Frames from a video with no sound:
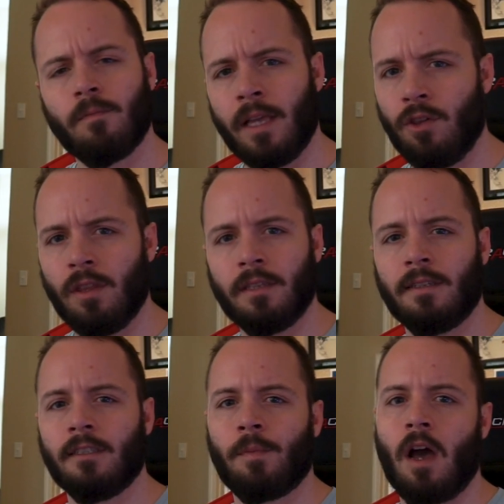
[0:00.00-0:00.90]
mentioned this
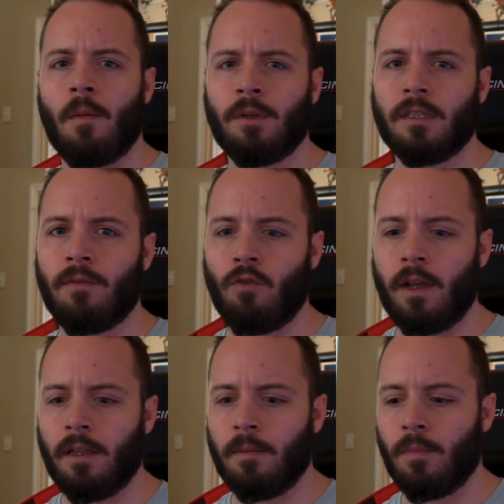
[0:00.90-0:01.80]
in some comments I've
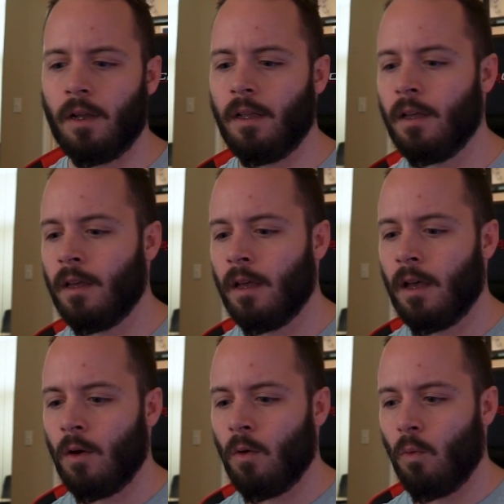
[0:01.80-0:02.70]
written, but
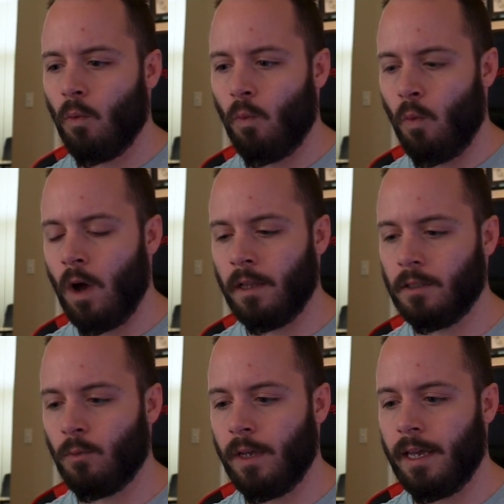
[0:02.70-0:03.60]

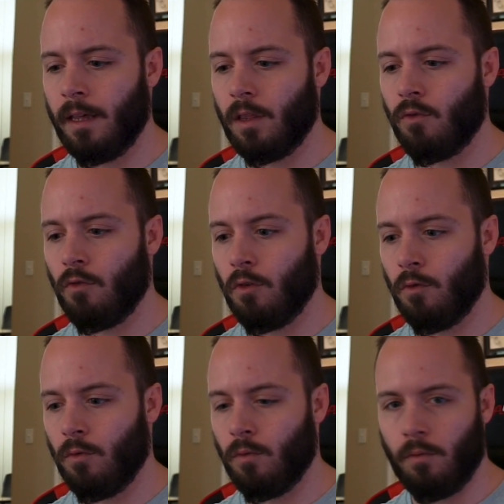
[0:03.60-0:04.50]
once we get
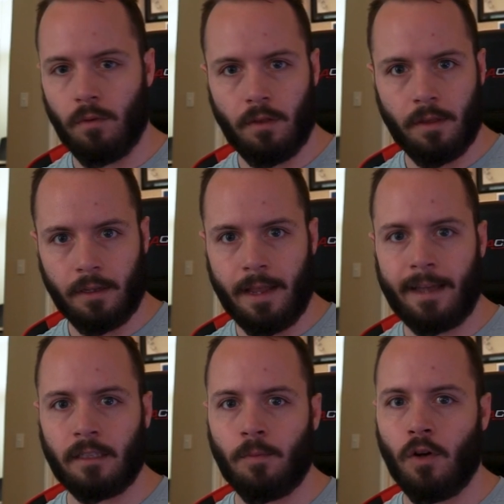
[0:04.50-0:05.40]
through the
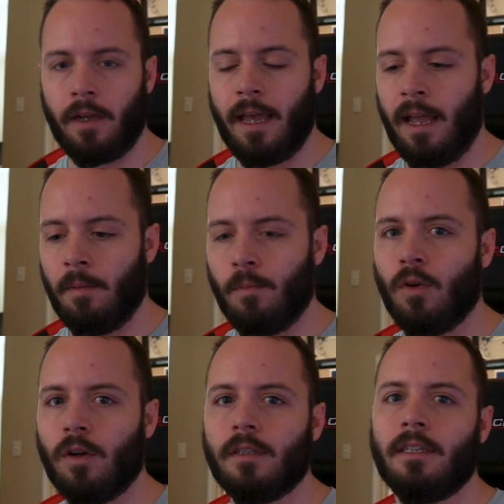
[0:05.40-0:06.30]
next book and
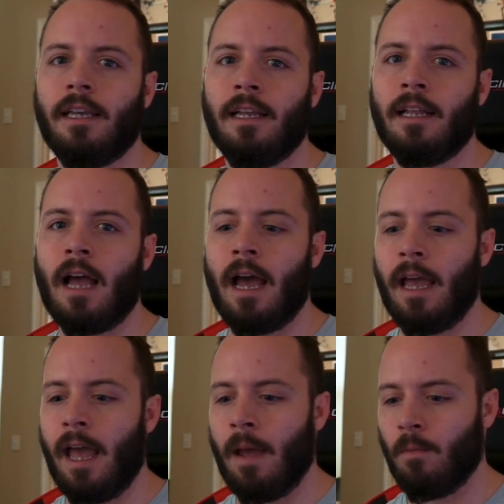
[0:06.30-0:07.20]
book 10, I
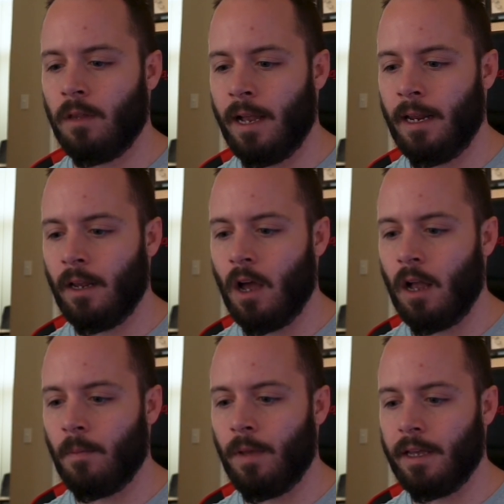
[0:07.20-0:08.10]
am planning
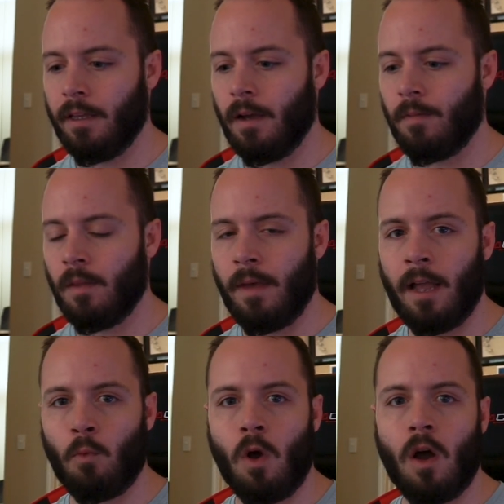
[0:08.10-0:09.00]
on picking up the
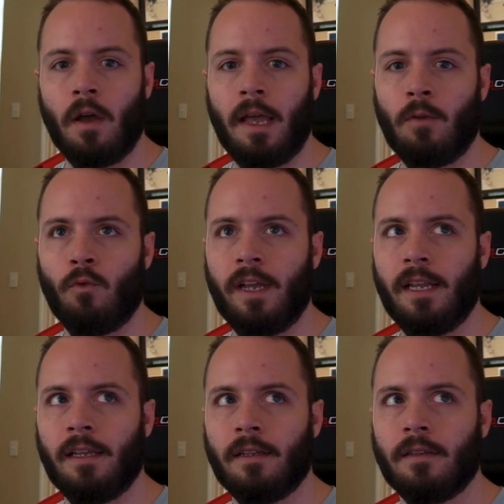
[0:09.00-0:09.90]
manhwa and
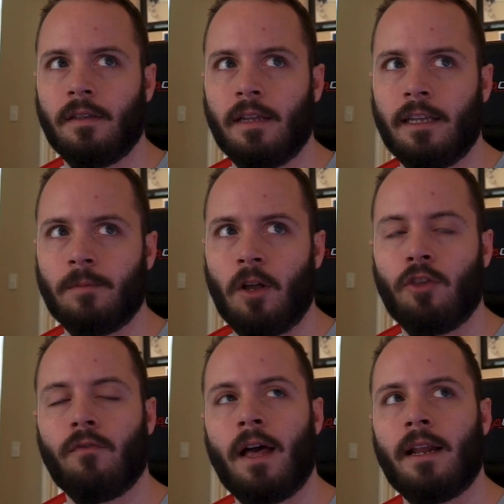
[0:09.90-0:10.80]
reading as
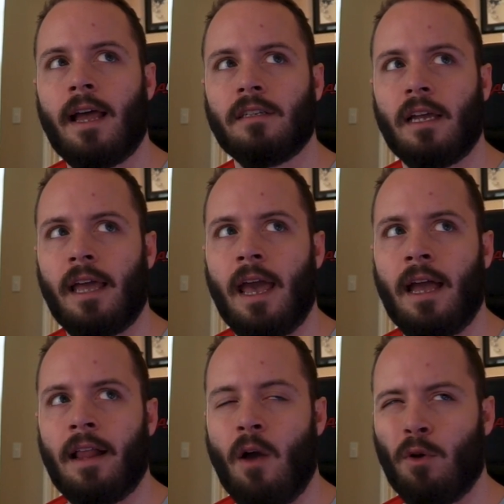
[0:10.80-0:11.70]
much of that as I
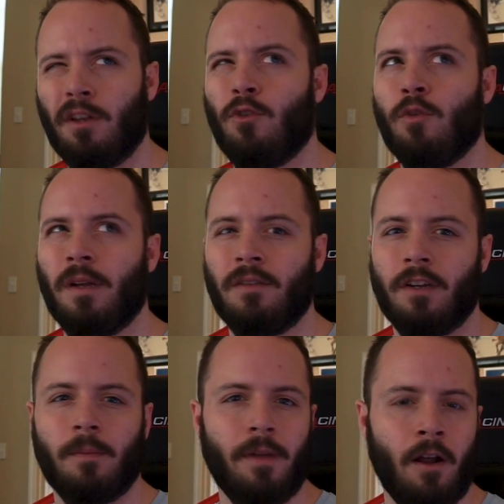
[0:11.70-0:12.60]
can. I want to do a bit of a
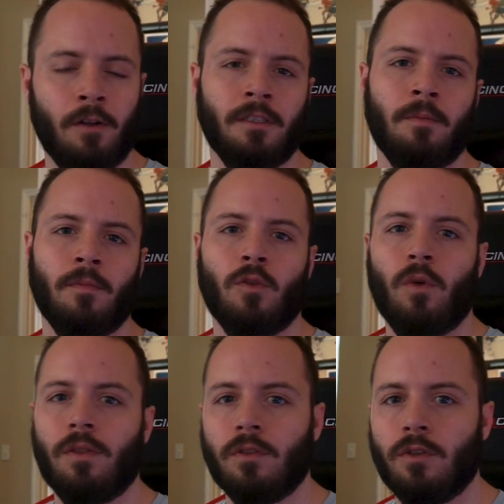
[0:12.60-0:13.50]
comparison
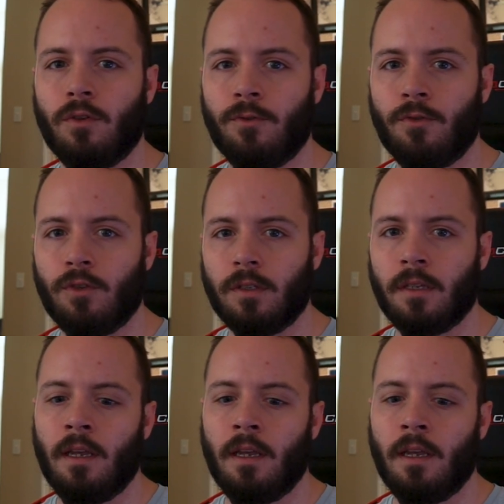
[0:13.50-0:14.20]
between the two and just